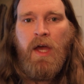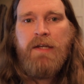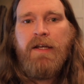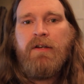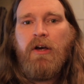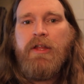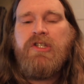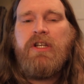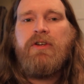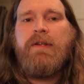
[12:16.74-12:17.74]

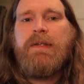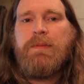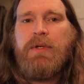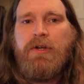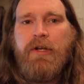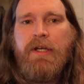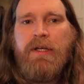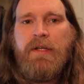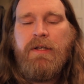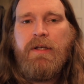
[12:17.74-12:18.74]
Technology during this
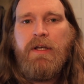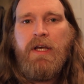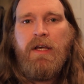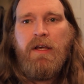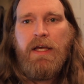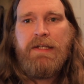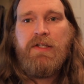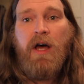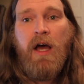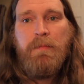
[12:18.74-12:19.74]
period is
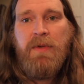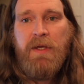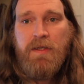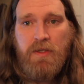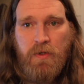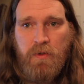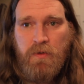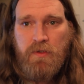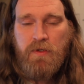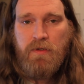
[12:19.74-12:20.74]
not being
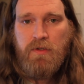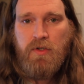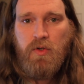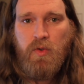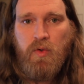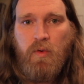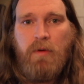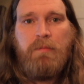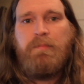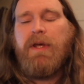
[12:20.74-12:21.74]
used
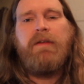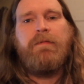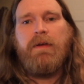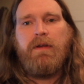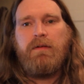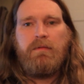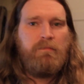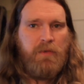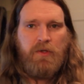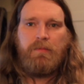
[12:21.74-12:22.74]
to benefit
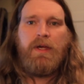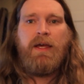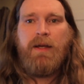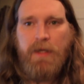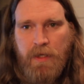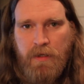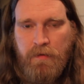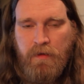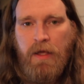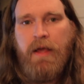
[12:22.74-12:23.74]
humanity.
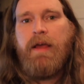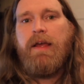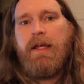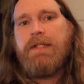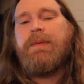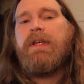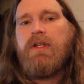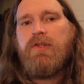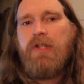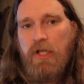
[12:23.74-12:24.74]
It's being
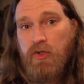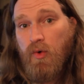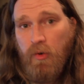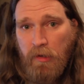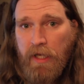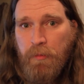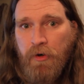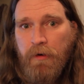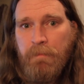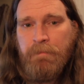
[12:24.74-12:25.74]
used to control
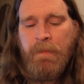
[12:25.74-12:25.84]
labor.